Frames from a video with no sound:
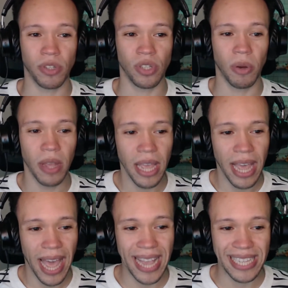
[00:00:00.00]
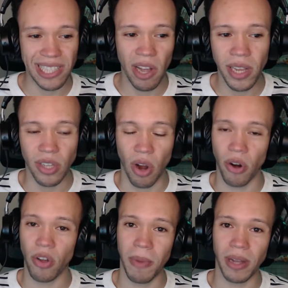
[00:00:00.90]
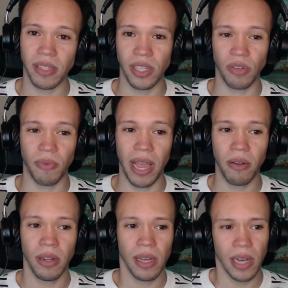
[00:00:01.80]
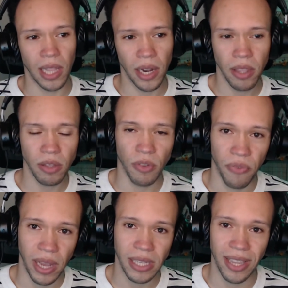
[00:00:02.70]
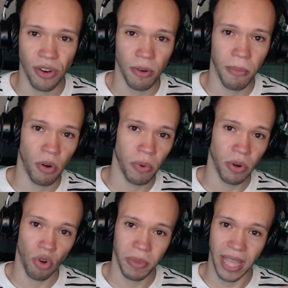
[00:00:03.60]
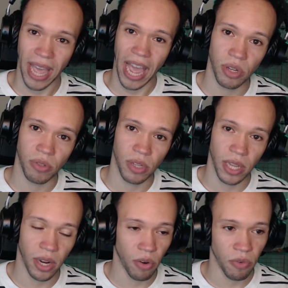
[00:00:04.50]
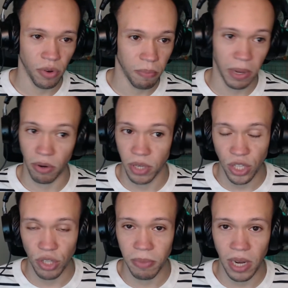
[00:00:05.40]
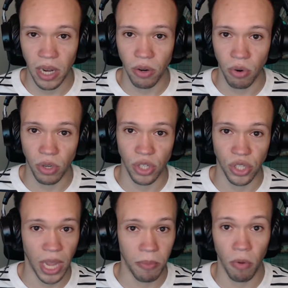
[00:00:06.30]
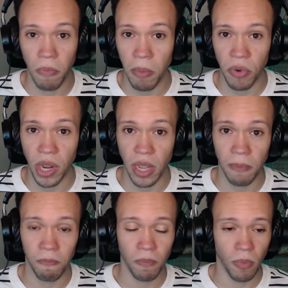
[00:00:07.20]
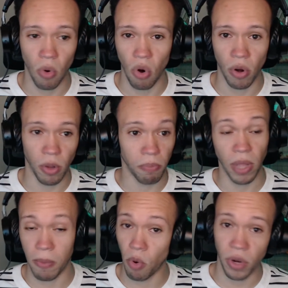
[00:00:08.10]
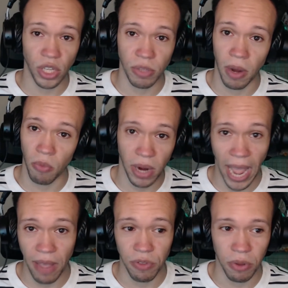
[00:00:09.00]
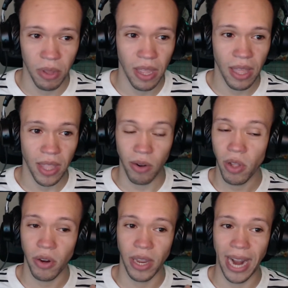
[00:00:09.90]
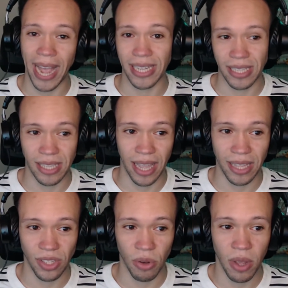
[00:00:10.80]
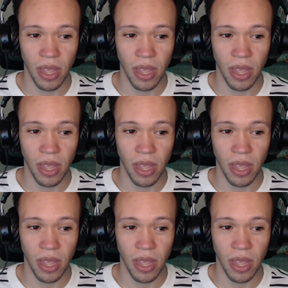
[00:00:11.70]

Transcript: So as long as Argomon sticks around, a lot of those effects that your opponent would normally have to get over a bigger Digimon, or to just gain more memory, or you'll play more Digimon, what have you, they no longer get access to that. So